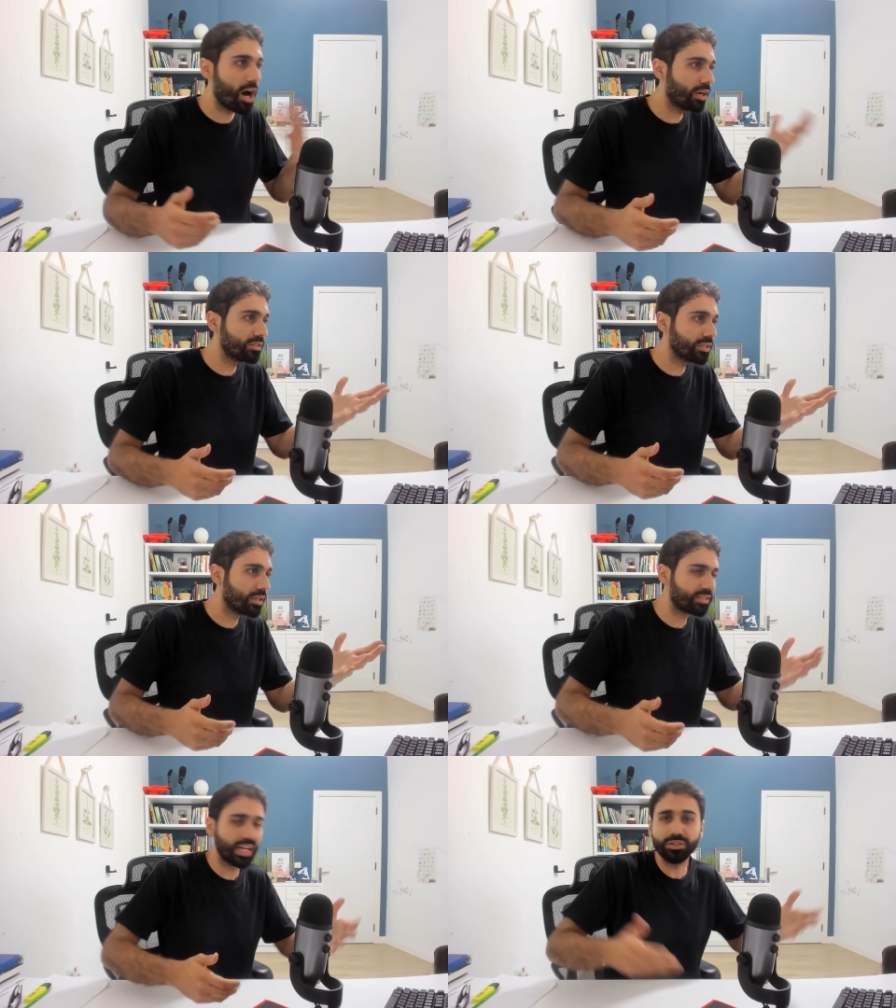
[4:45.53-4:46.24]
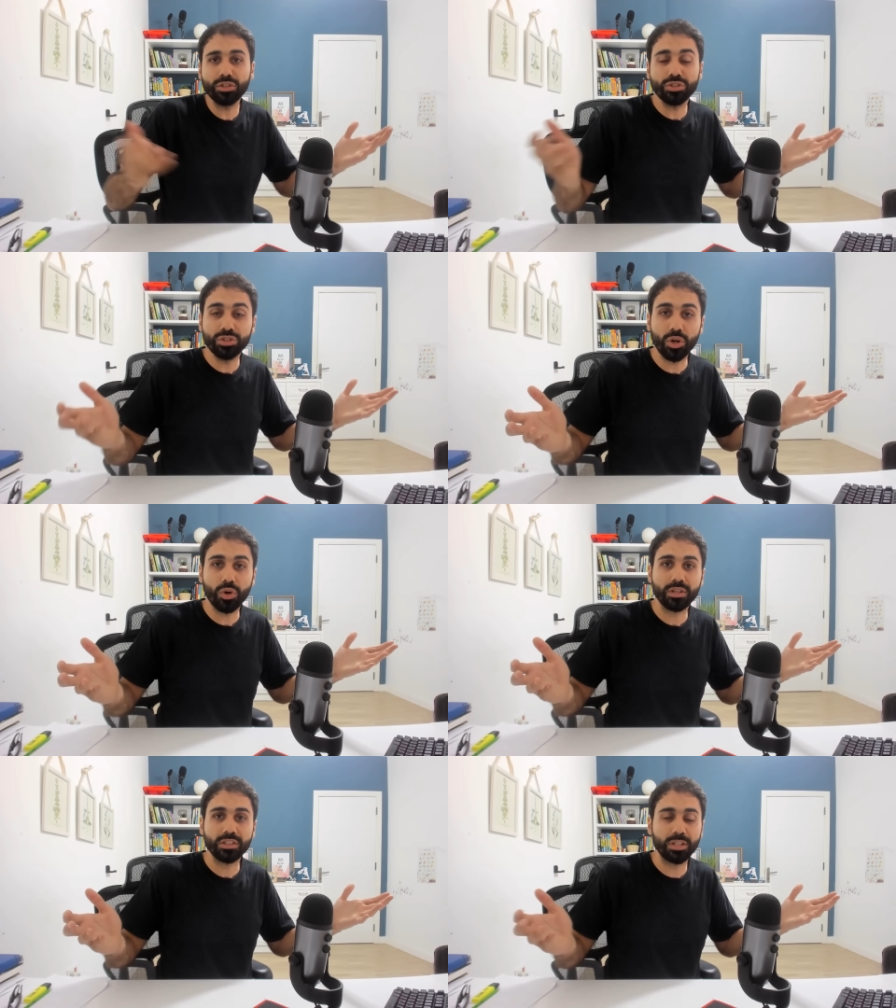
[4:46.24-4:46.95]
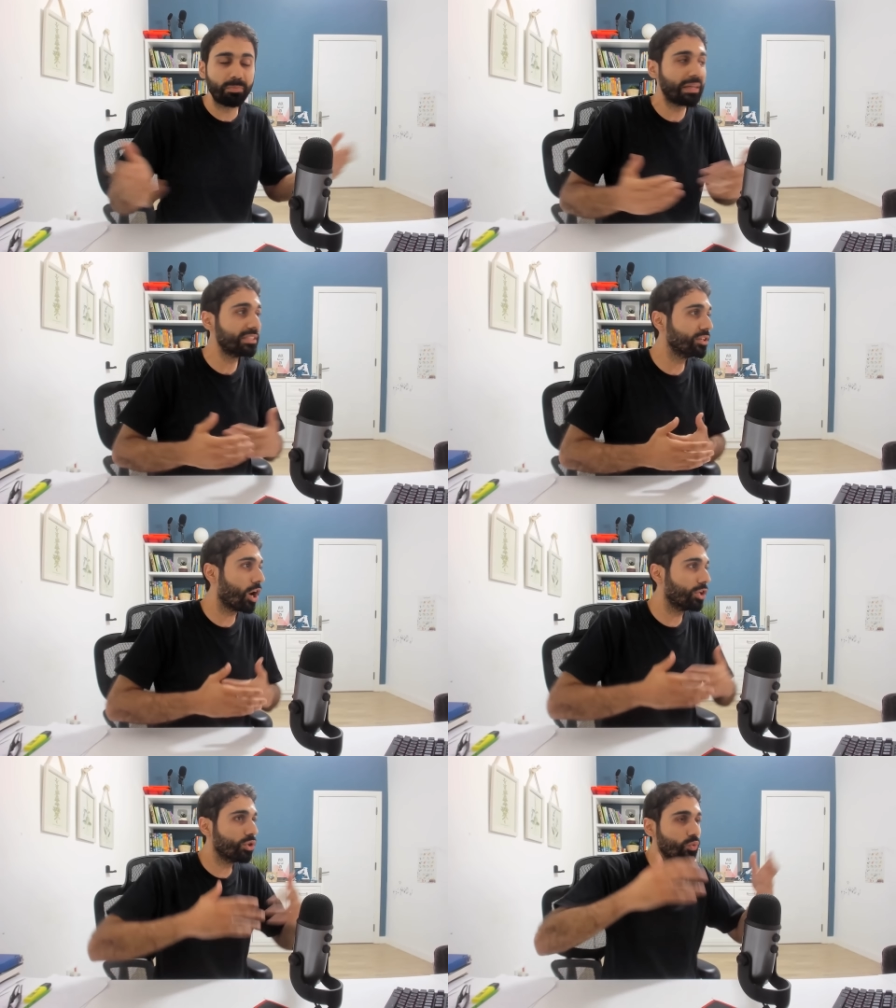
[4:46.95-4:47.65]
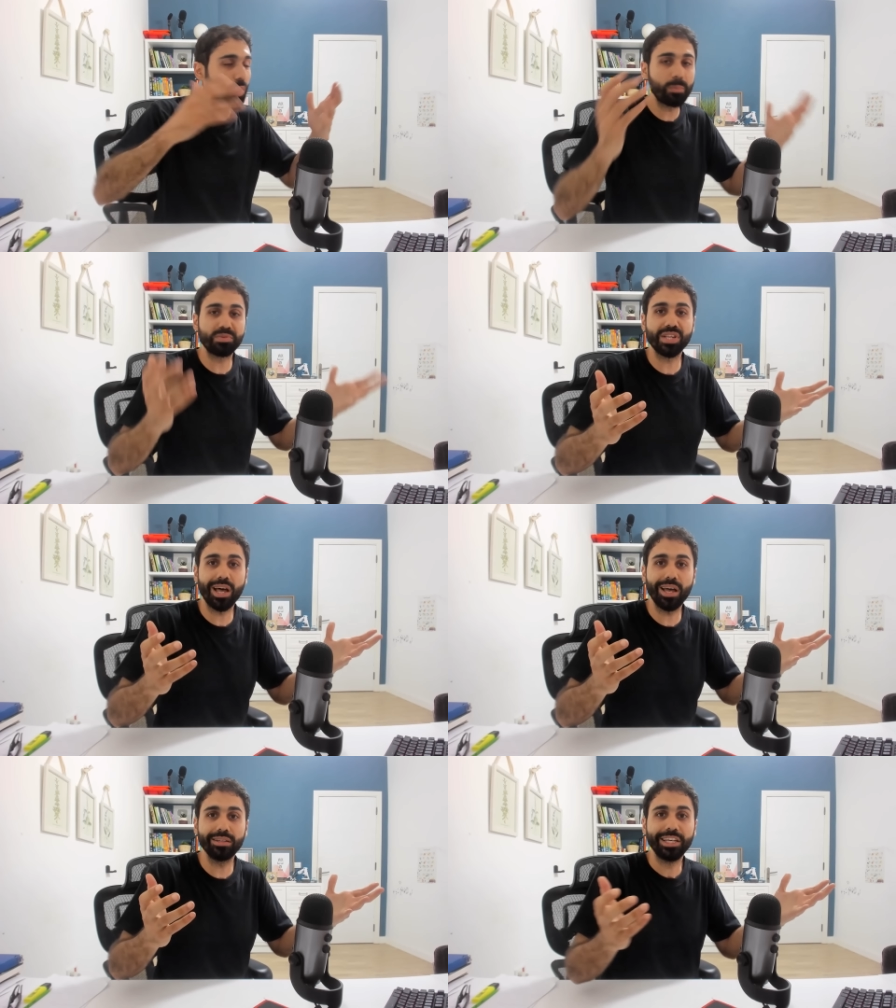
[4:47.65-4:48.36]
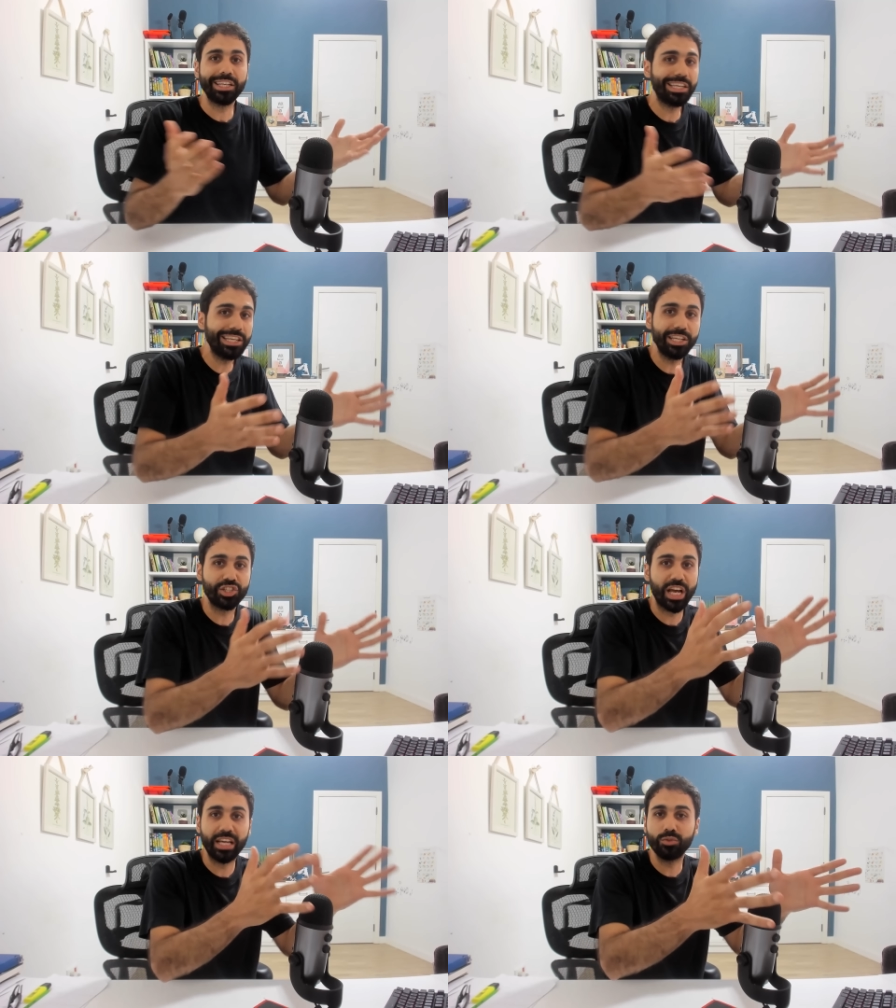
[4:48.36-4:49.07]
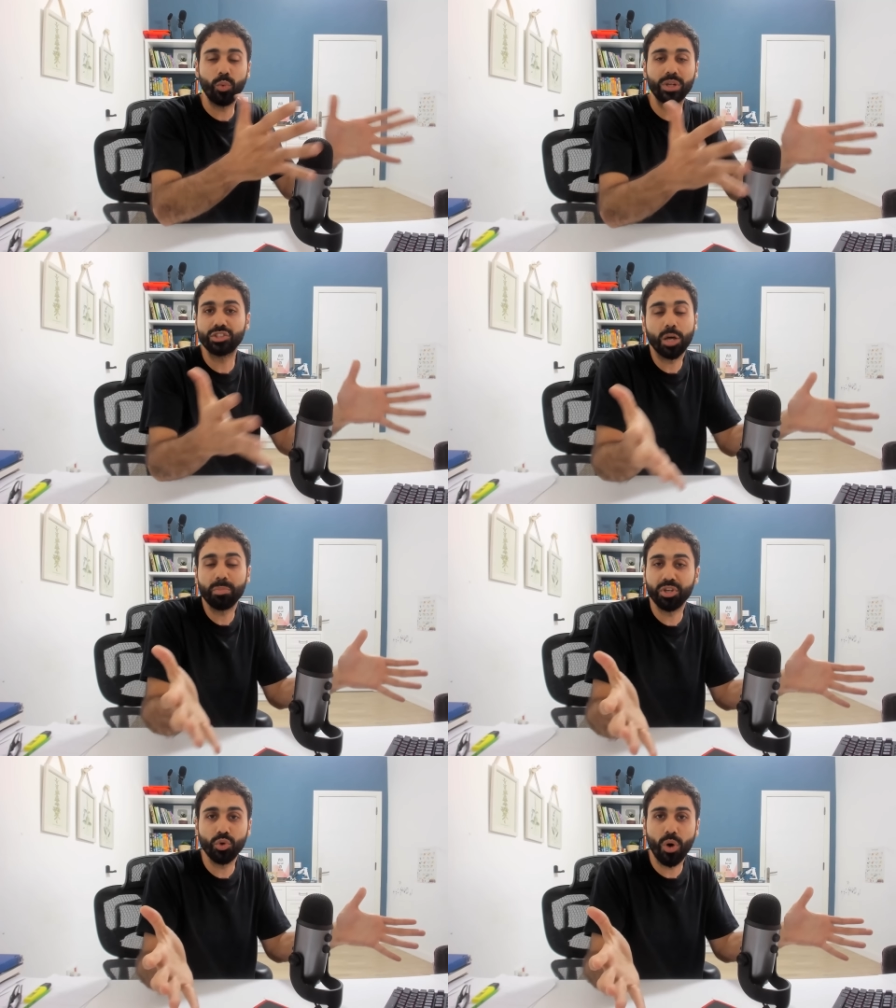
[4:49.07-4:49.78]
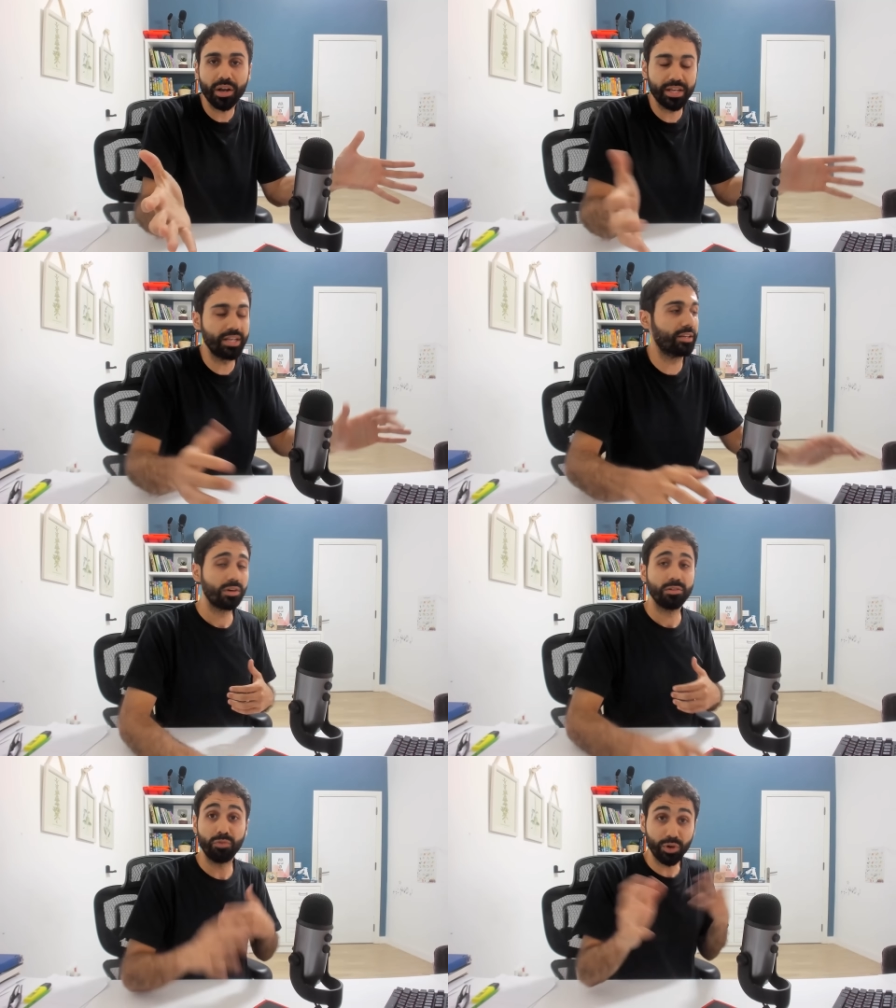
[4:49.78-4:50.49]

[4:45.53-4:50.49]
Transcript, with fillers: articles, I don't know, depending on your website niche and what topic you are in. For